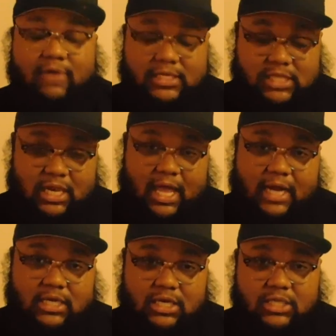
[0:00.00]
The face
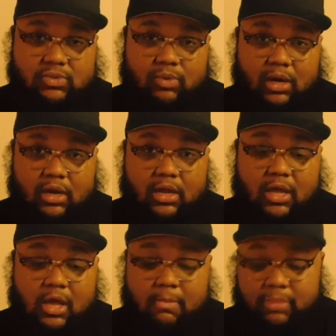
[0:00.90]
unlock does work,
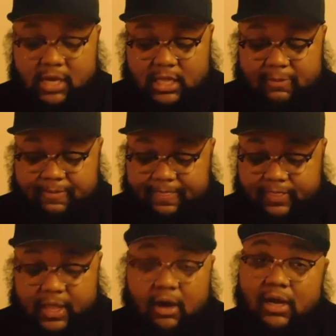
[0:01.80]
but
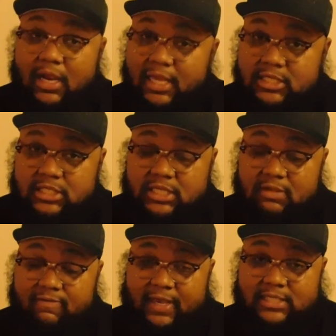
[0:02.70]
there are glitches in
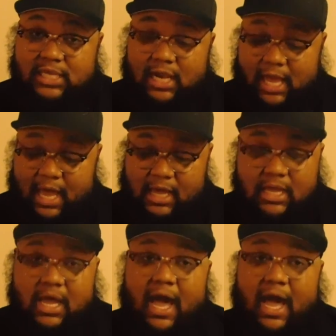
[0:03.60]
the face unlock.